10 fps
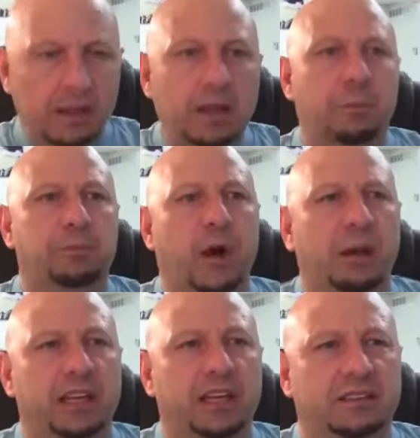it
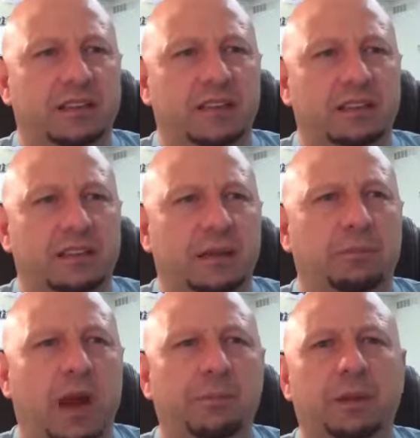probably didn't. It
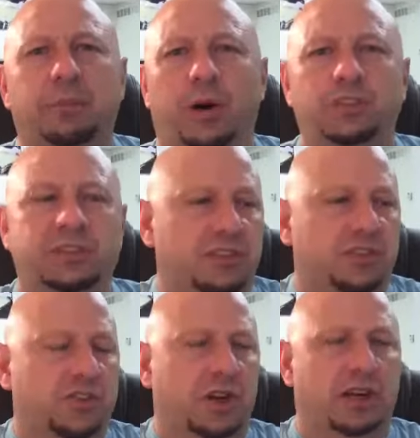probably posted,
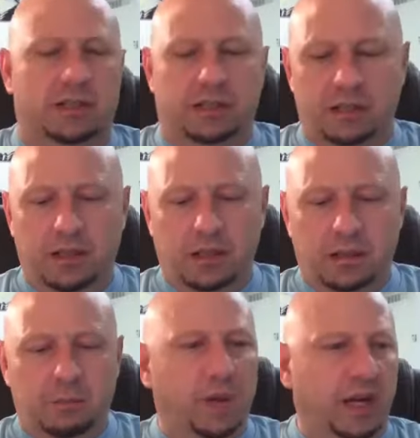Shauna,
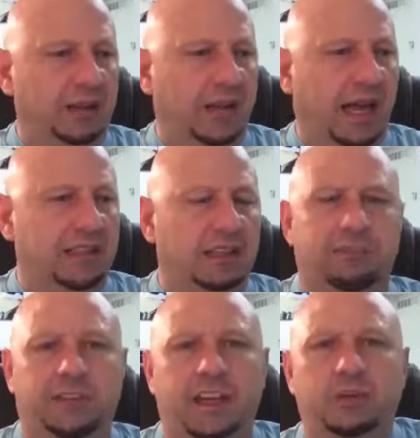but on the
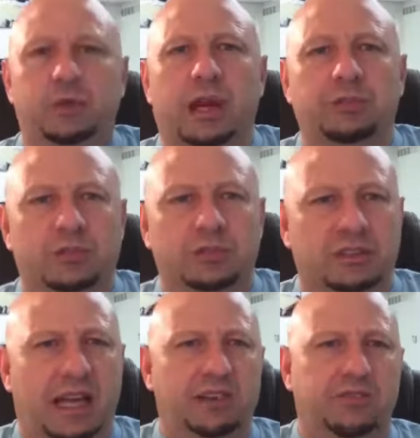feed when I'm doing the
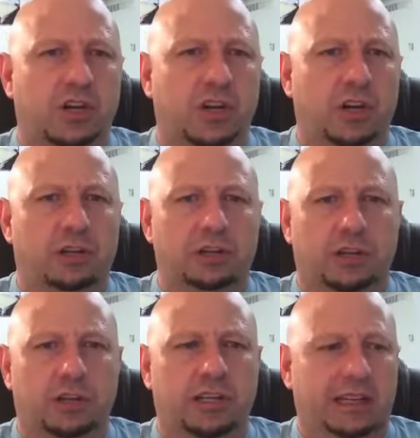live show and
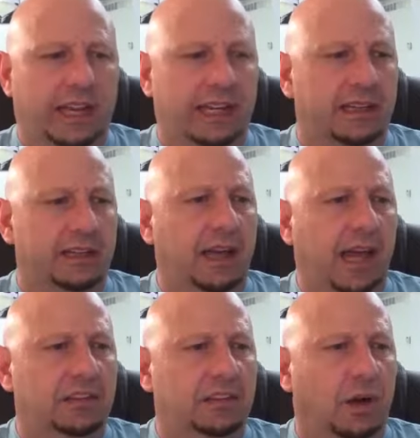looking at it,
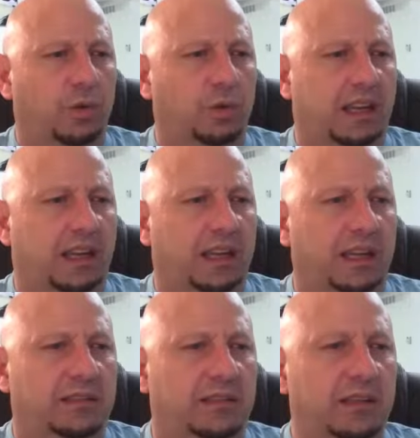I don't
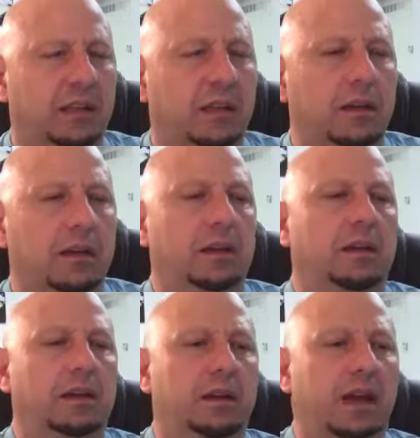get.
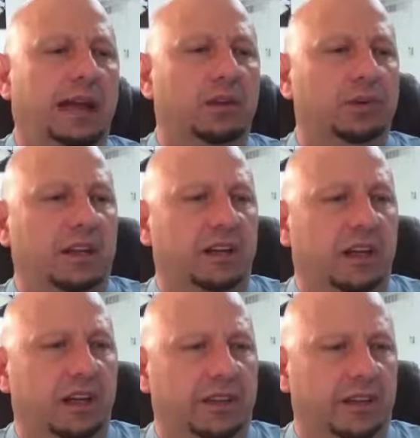I don't get
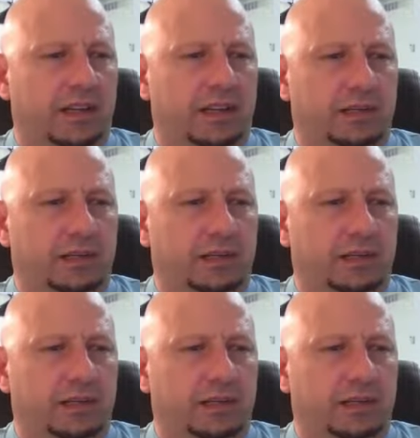all the.